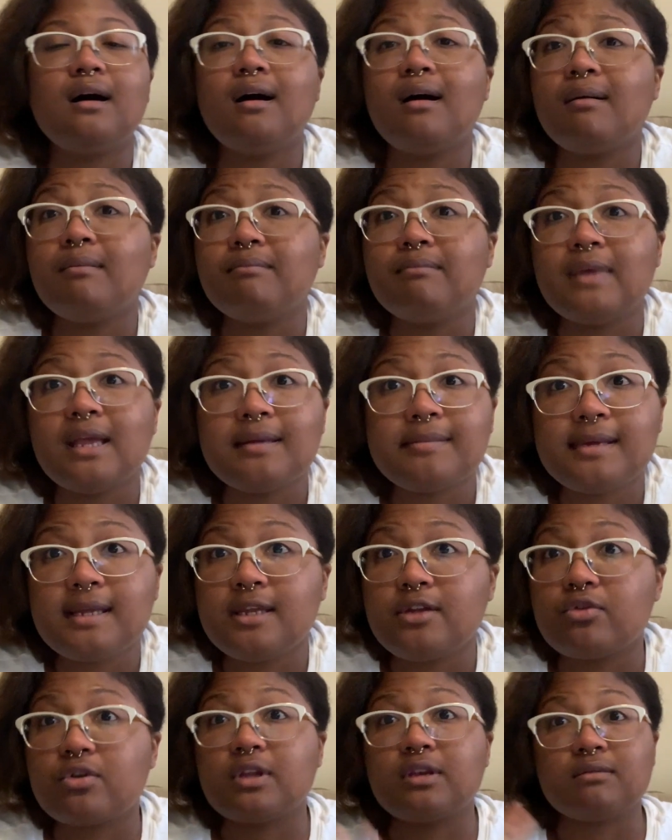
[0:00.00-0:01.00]
Maybe you
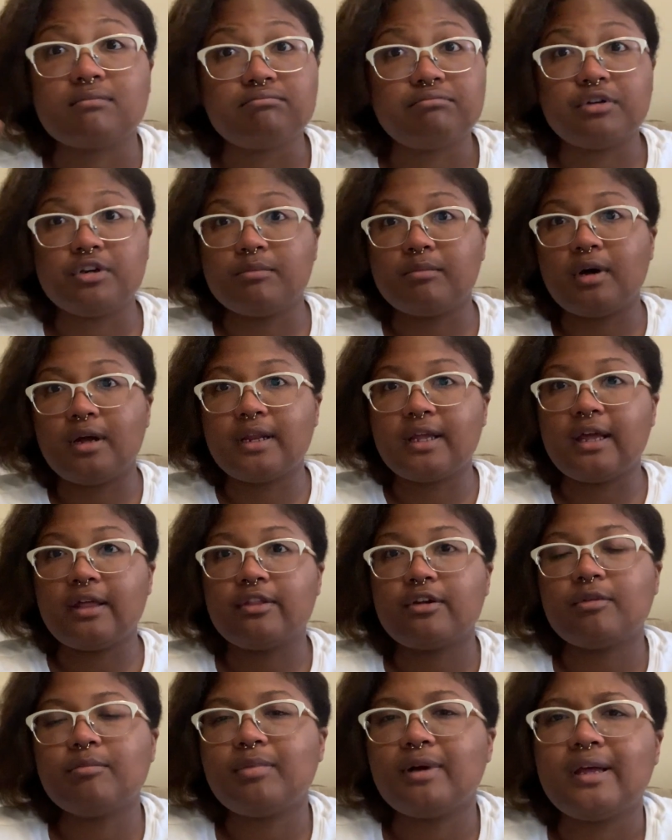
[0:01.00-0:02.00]
can put them all
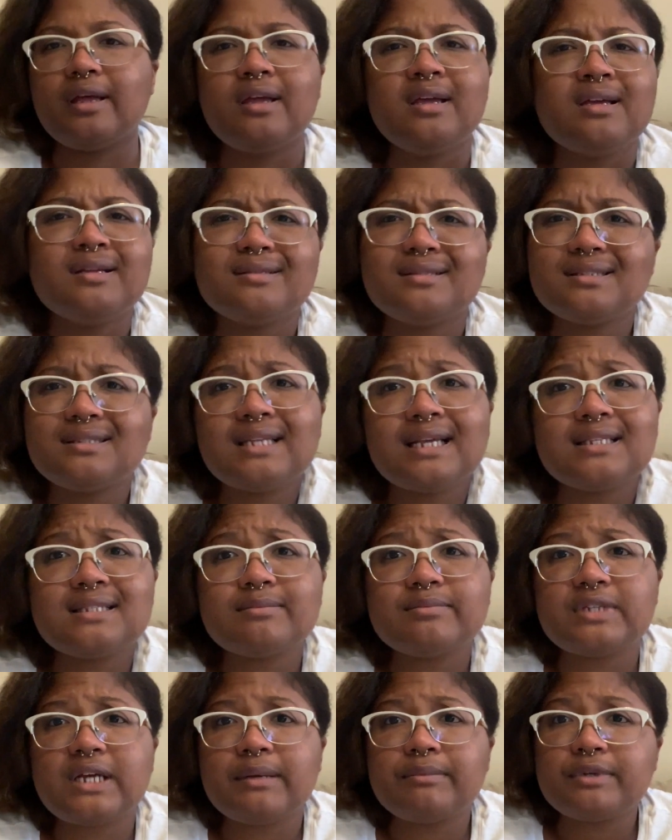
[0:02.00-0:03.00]
together, but just take some
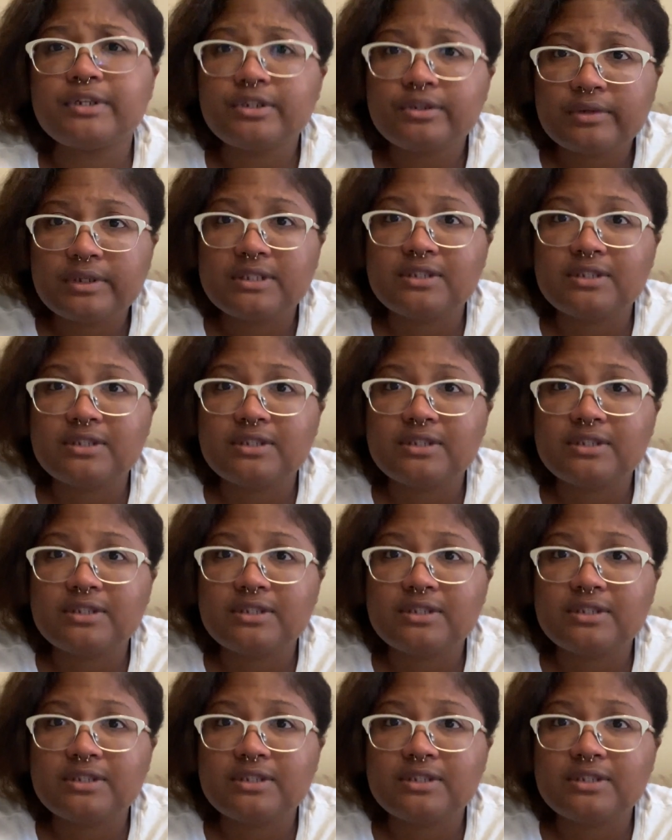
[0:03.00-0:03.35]
time to do it,